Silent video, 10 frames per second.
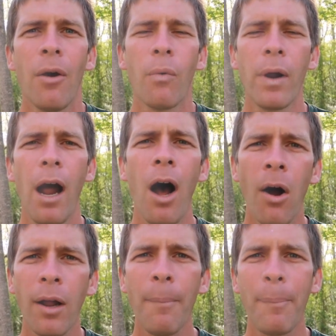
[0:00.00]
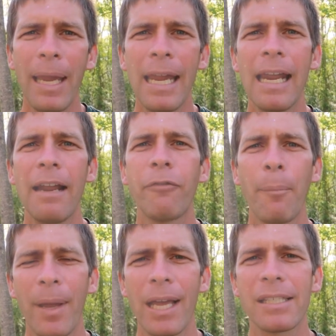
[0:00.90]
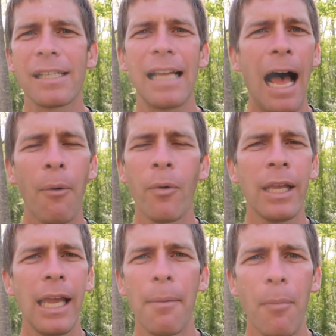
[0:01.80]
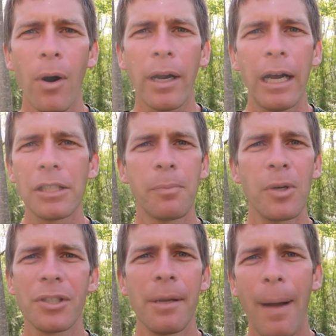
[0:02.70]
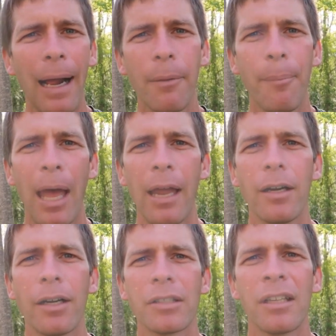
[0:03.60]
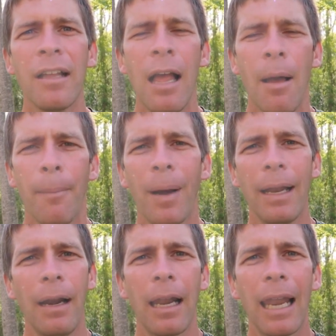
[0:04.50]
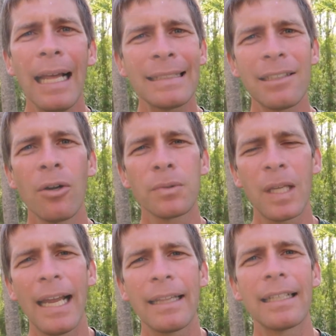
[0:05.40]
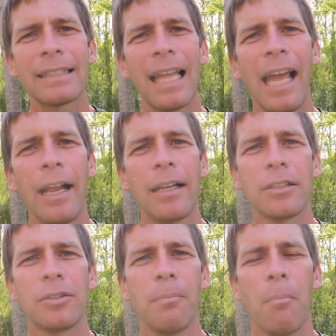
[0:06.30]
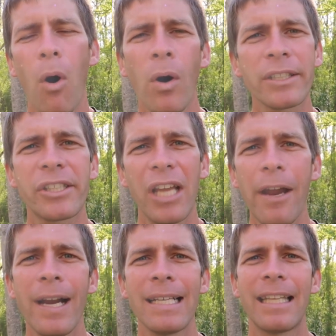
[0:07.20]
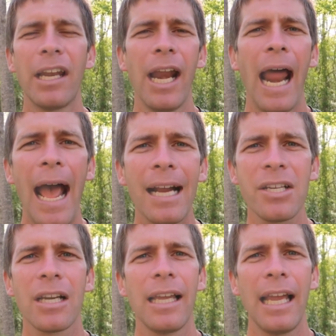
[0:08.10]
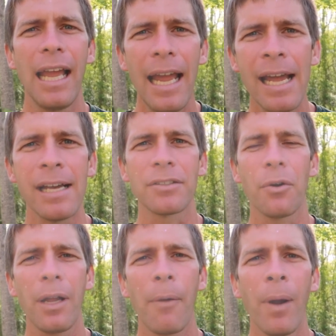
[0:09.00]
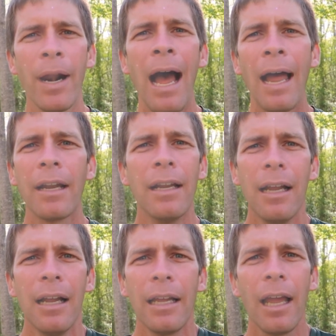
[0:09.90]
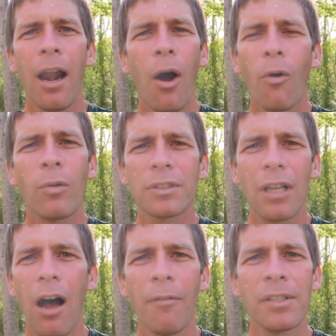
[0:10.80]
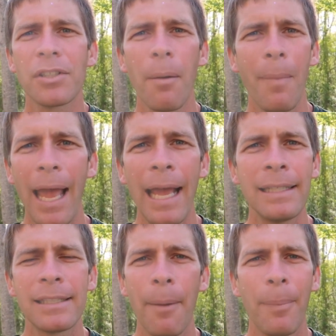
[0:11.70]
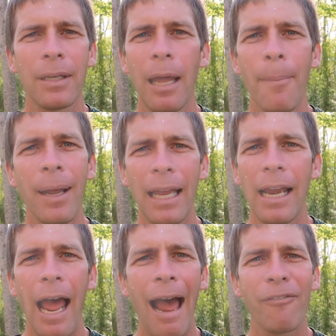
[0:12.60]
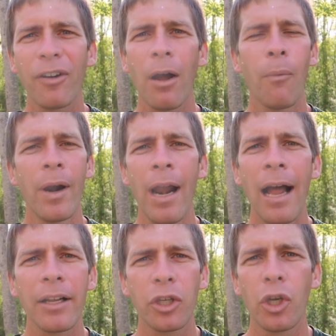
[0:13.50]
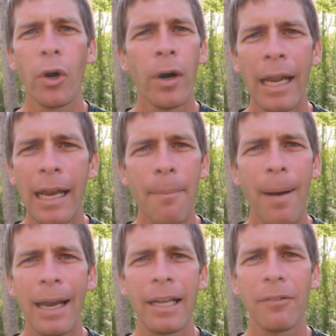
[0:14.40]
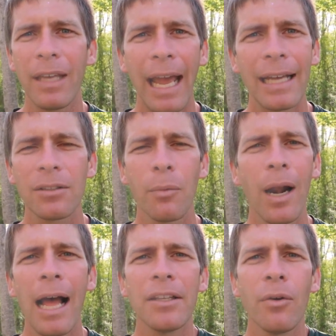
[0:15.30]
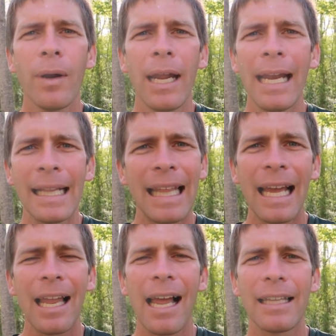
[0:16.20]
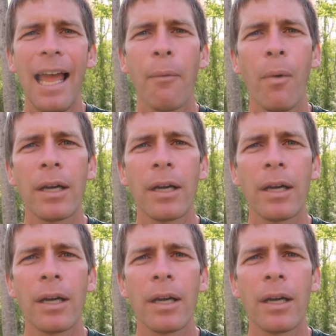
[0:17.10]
We're all competing for business. I want to get more customers than my competitors. But let's don't take this thing more serious than it actually is, okay? We're not you know, solving some AIDS epidemic in Africa. We're not curing anybody of cancer. We're not doing anything like that.